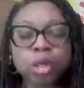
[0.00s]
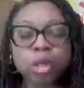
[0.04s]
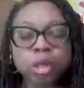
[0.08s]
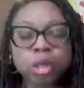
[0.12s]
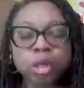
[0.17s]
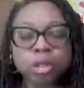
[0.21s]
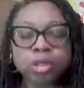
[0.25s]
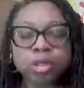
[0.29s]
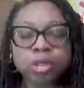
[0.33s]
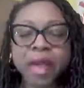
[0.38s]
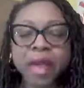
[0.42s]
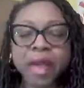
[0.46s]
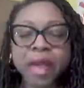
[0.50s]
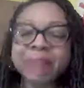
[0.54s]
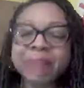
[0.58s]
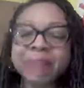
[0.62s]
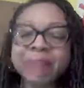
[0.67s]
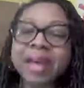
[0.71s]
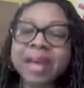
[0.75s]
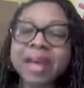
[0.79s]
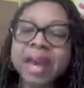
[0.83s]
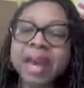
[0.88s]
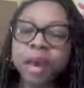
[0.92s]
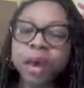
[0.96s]
to have a
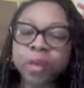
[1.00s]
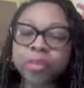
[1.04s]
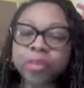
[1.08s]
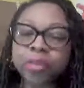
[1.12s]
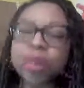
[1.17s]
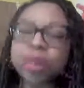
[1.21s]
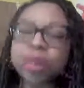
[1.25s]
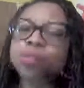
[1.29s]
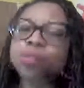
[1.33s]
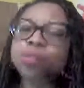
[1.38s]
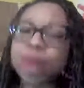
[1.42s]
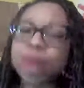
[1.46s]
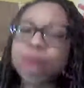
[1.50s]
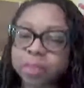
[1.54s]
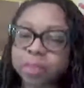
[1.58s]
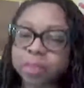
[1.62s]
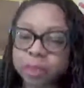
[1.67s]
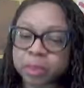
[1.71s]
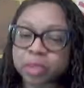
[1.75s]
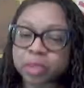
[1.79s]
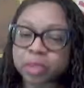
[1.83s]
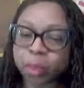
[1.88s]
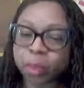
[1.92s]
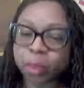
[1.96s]
healthy
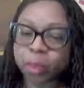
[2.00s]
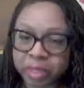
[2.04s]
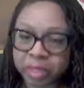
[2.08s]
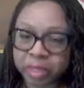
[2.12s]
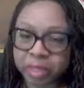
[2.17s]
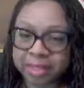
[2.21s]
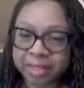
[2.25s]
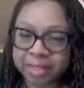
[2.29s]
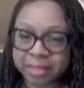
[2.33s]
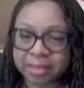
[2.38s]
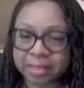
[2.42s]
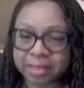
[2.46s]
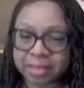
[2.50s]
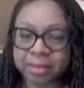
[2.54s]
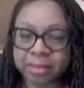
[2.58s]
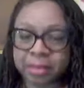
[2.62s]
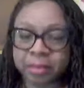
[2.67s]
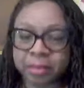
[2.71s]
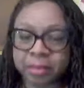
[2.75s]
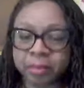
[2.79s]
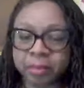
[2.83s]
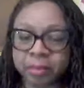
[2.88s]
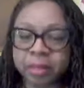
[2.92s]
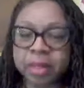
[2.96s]
respiratory
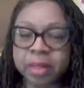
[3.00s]
system.